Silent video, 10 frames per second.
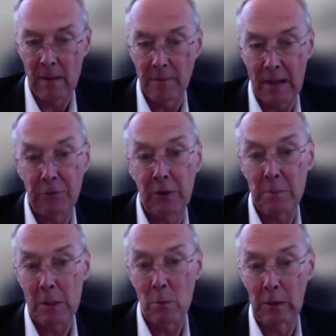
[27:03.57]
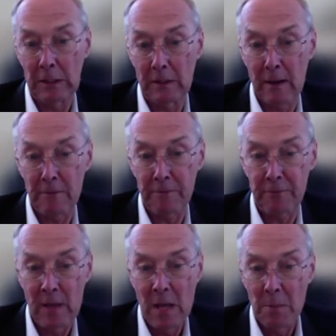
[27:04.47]
That's going to be really tough,
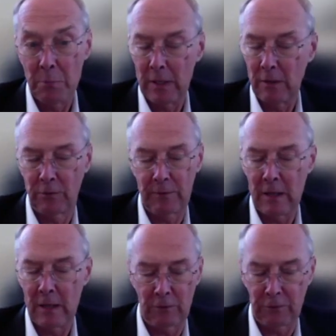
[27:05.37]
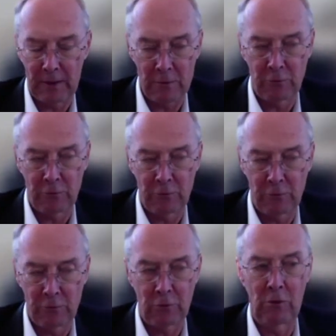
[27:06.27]
but it's
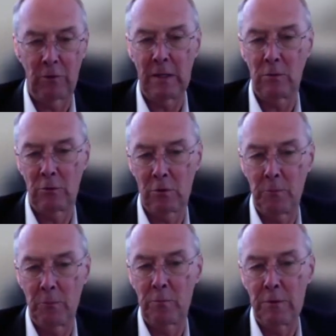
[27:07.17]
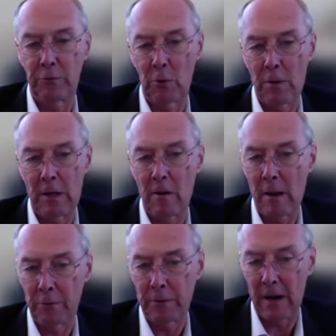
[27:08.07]
essential in terms of restoring our
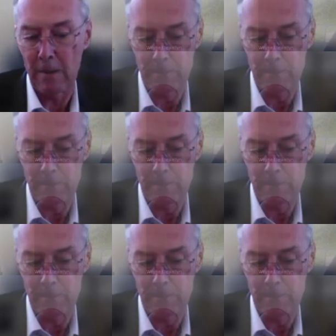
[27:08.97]
healthcare.